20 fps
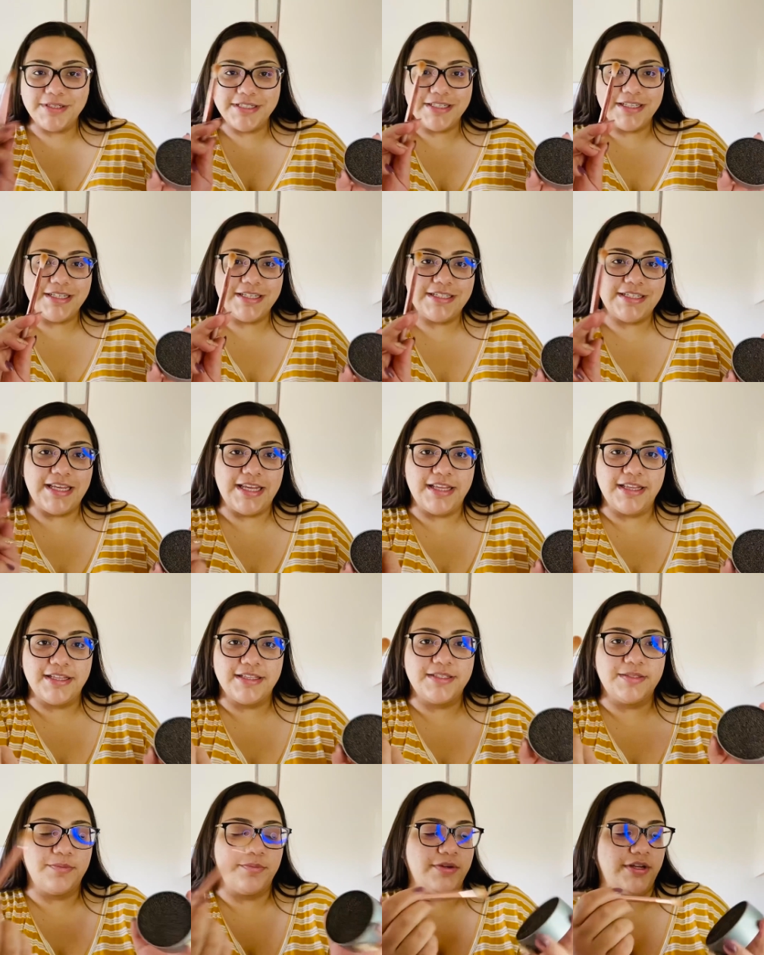going to take
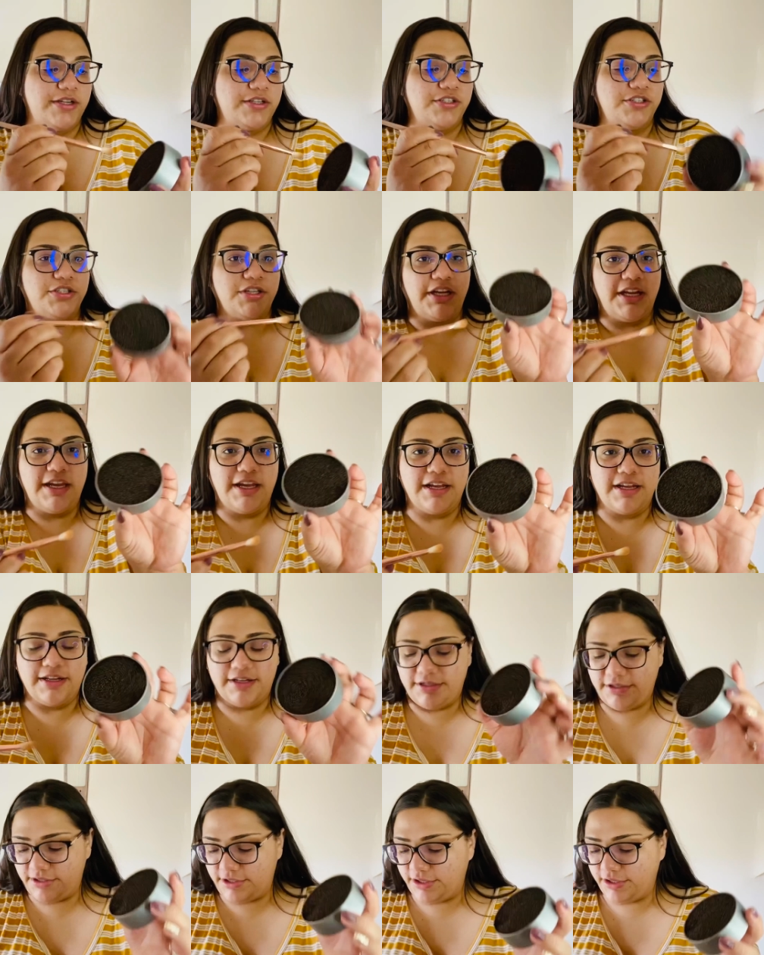this brush
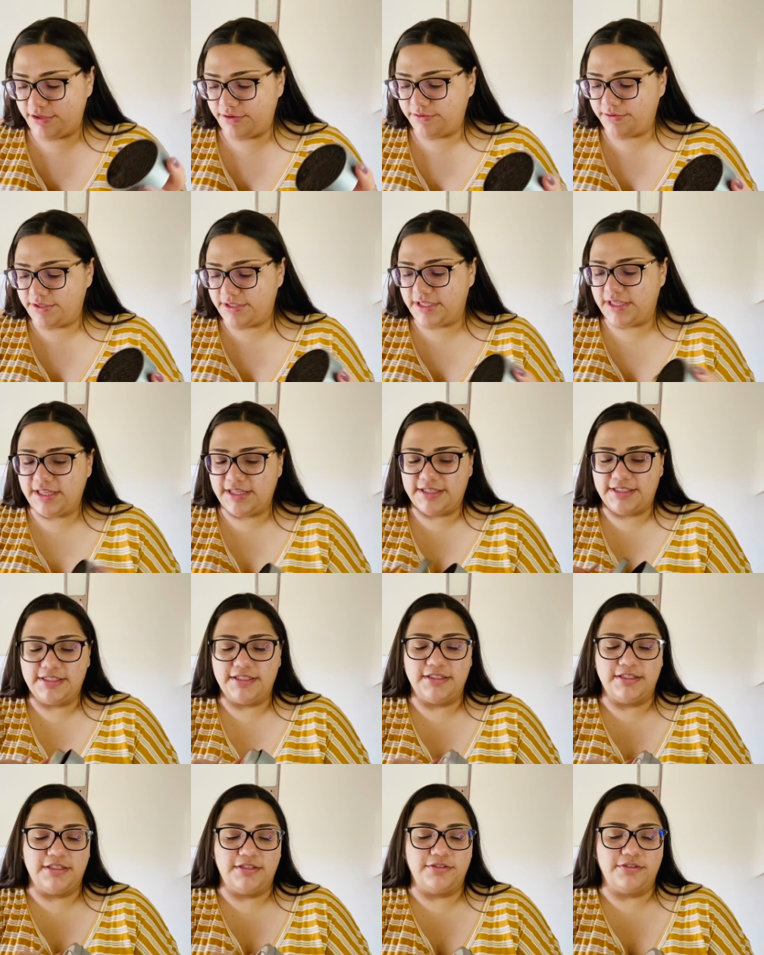and use this
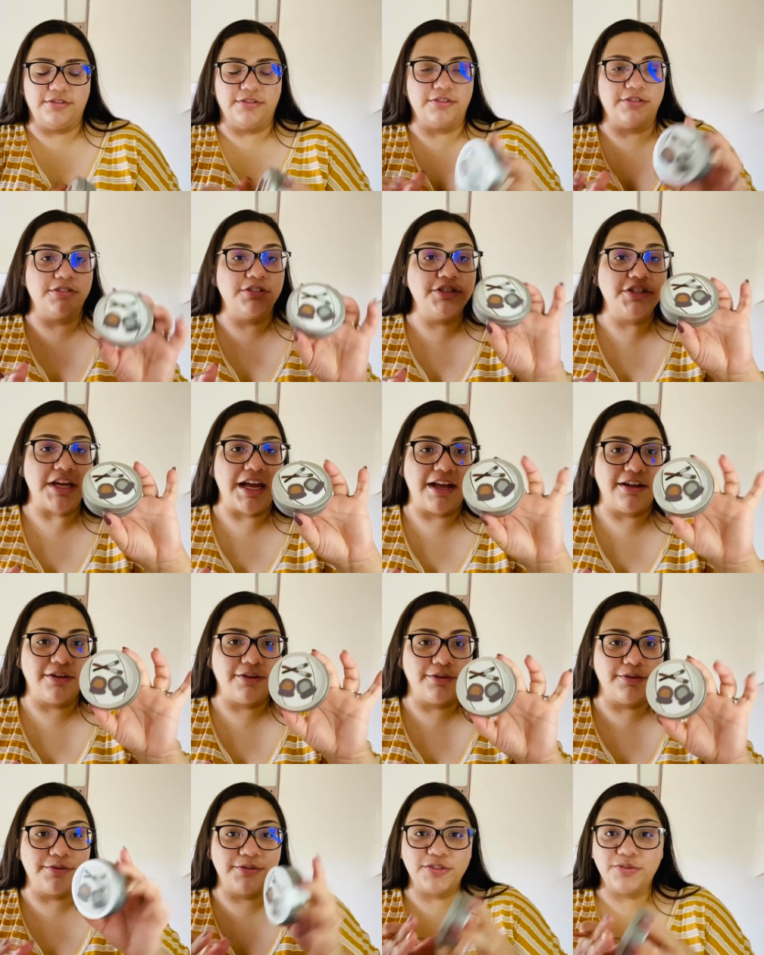little
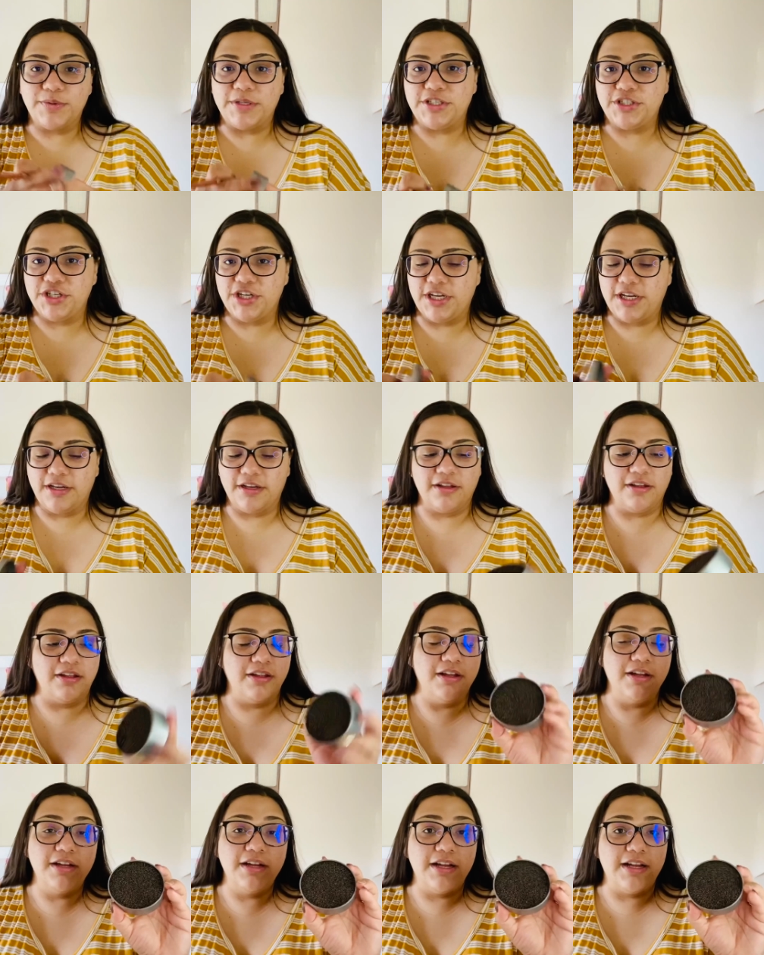shadow switching
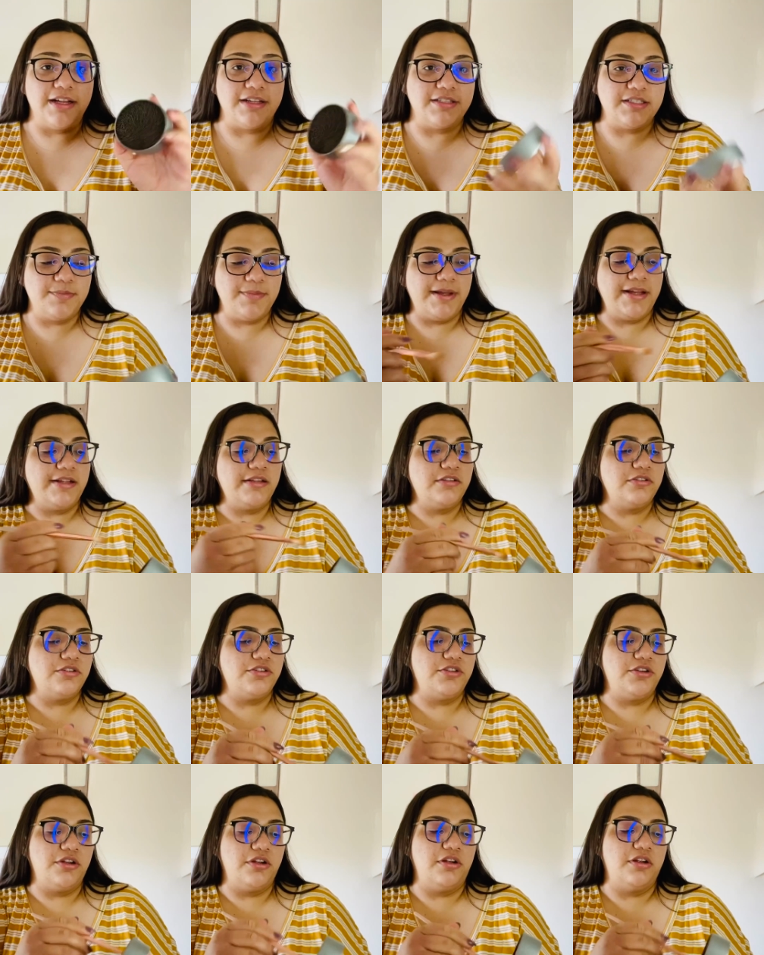
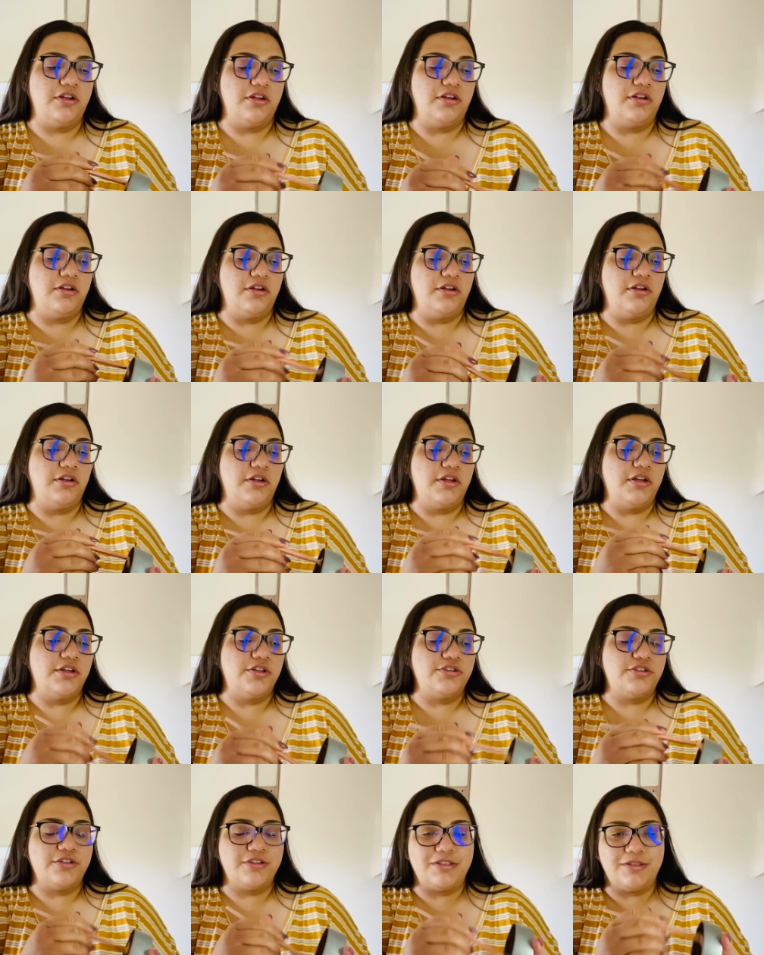sponge,
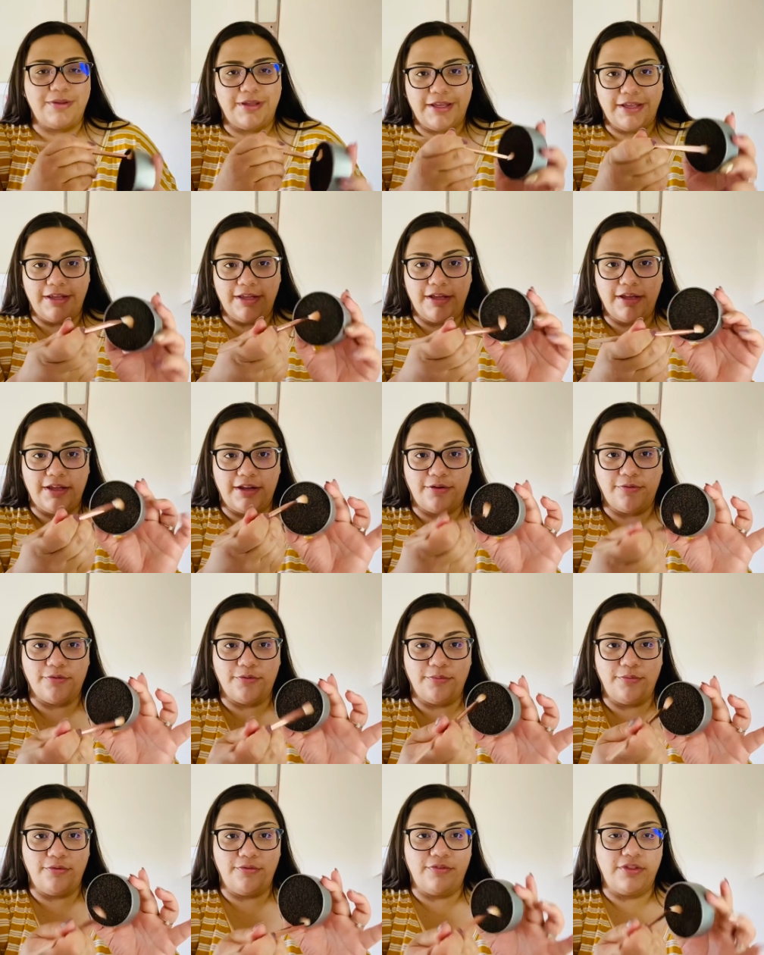just so I can kind of
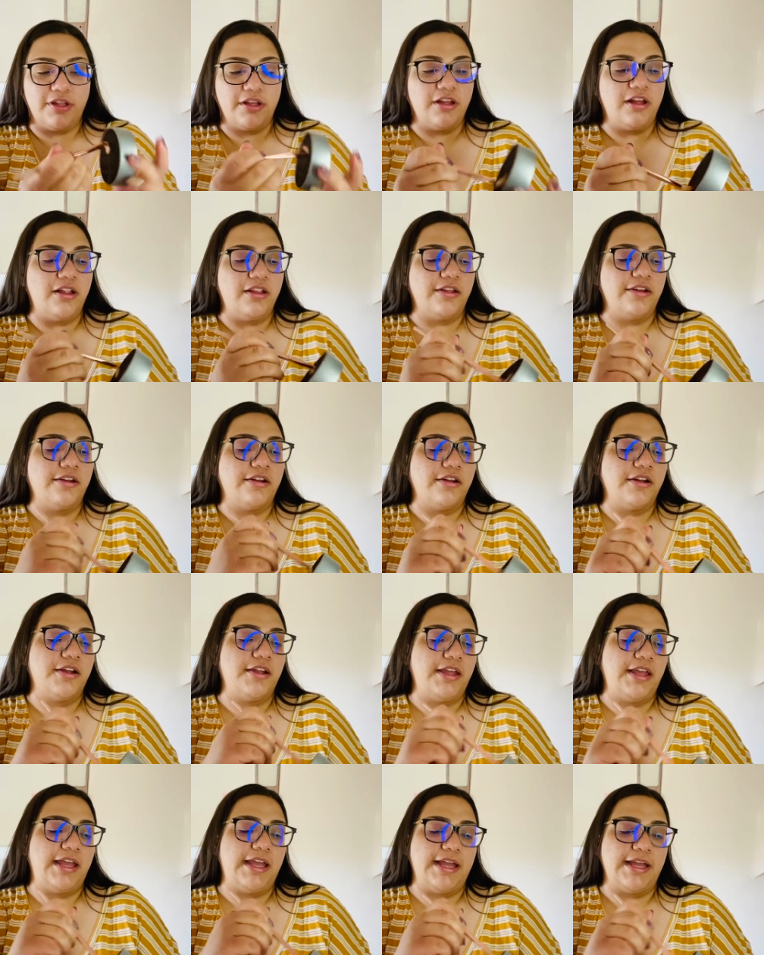remove the color
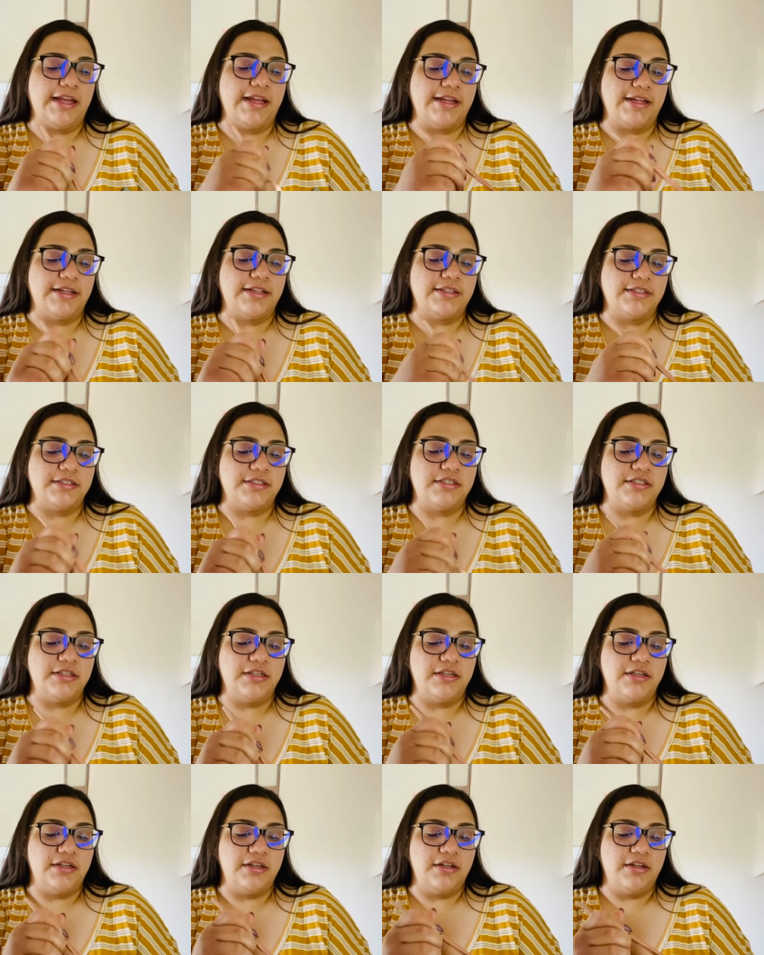and
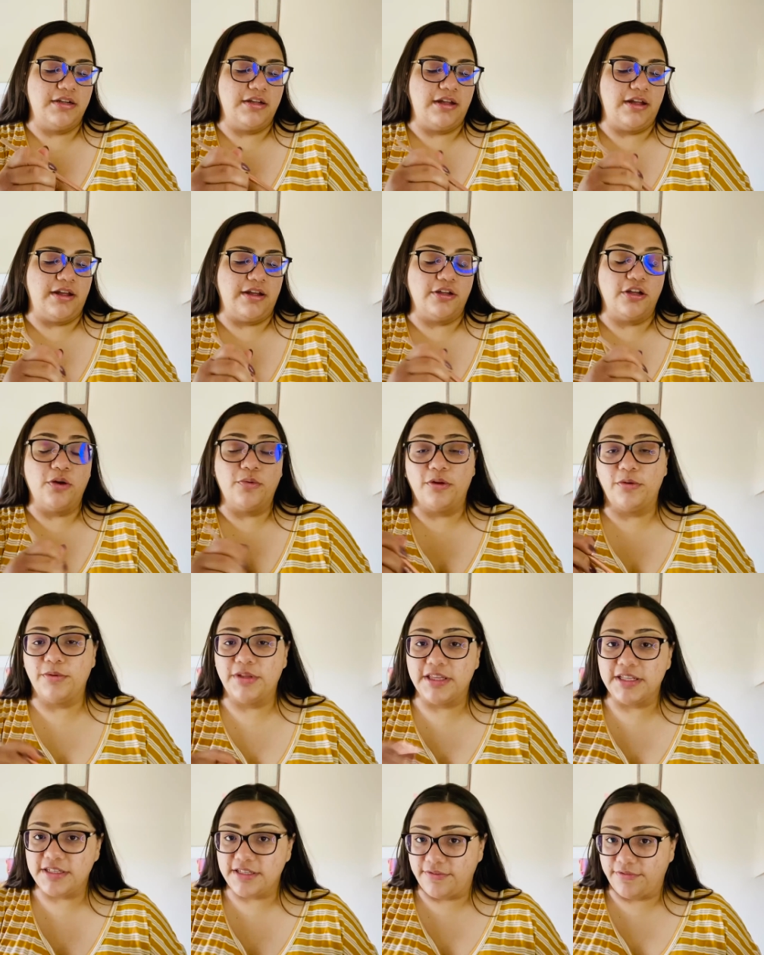go in
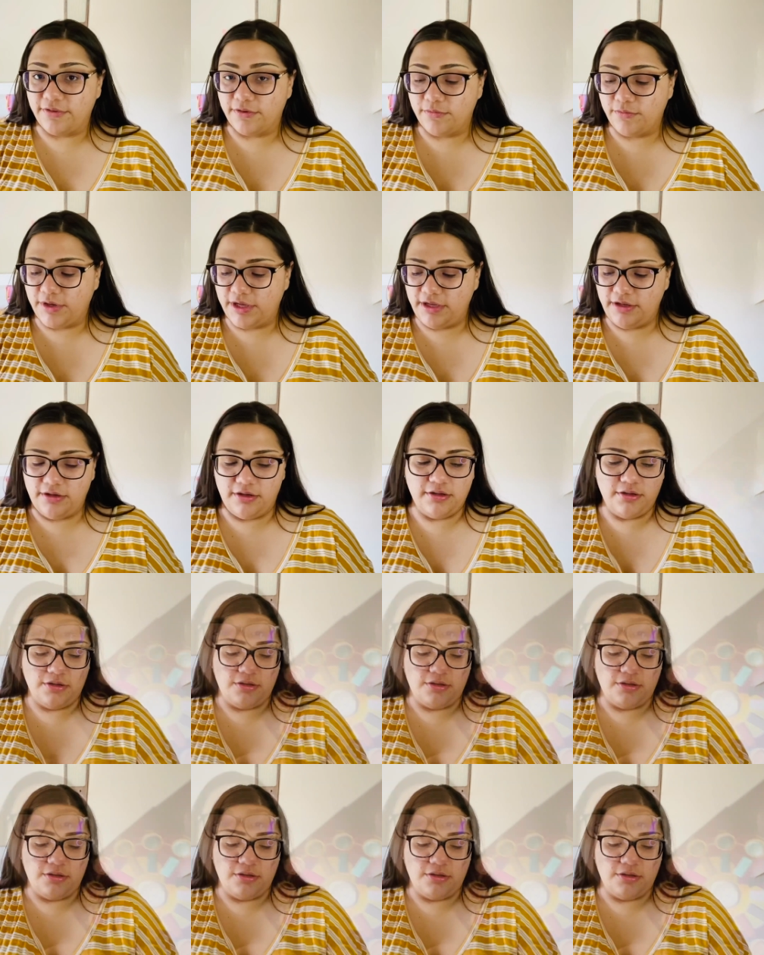with a different one.